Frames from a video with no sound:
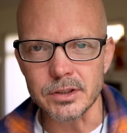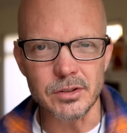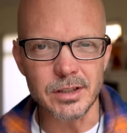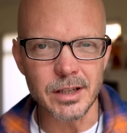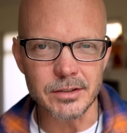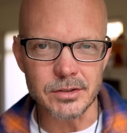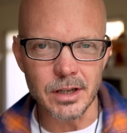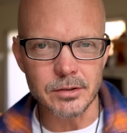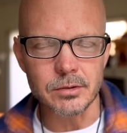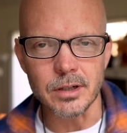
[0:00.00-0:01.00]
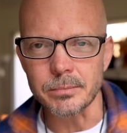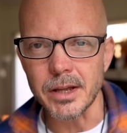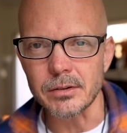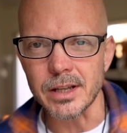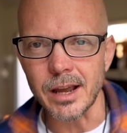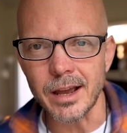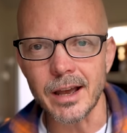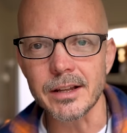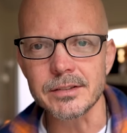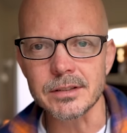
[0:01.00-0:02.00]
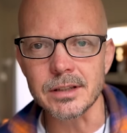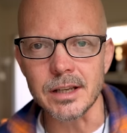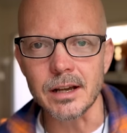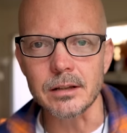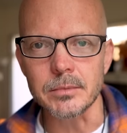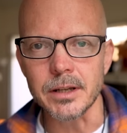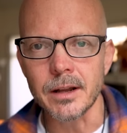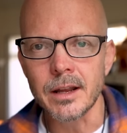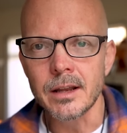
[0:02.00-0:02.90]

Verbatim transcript: And you get that testosterone up, that only adds to the element.